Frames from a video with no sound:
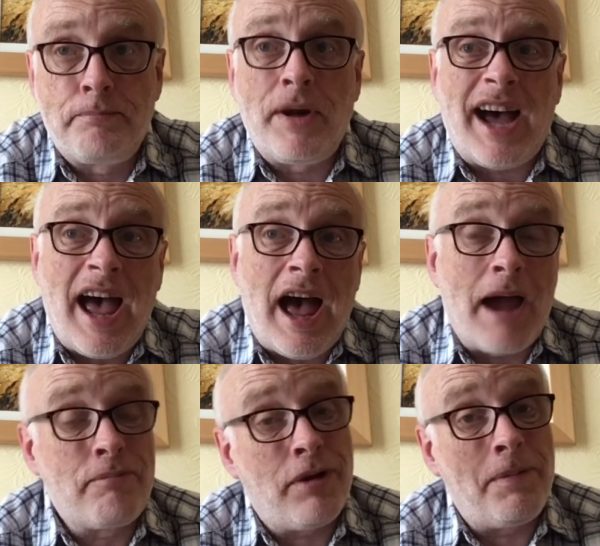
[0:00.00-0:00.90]
but I
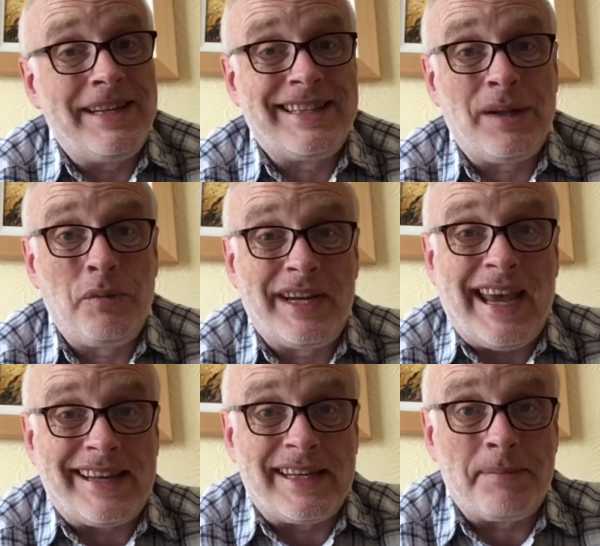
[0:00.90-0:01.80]
probably still would
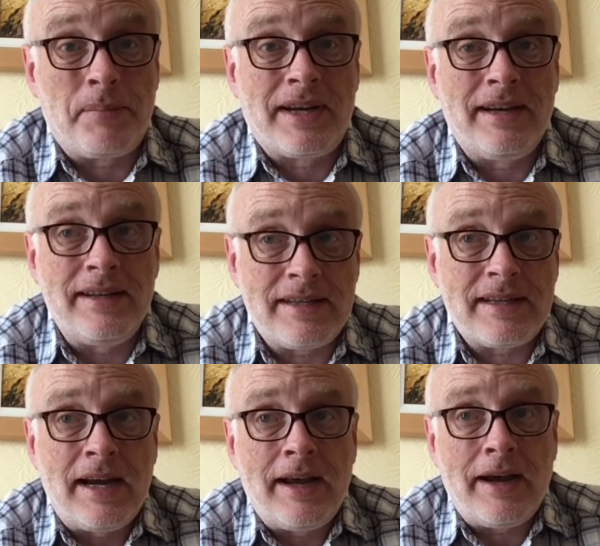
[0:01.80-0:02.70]
get it because,
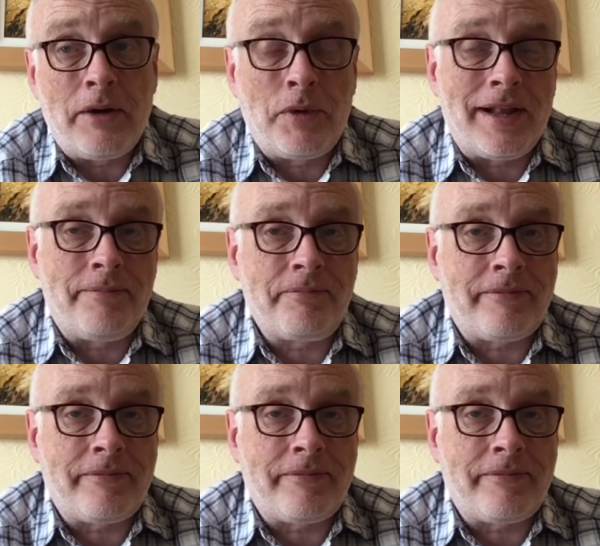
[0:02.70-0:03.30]
well,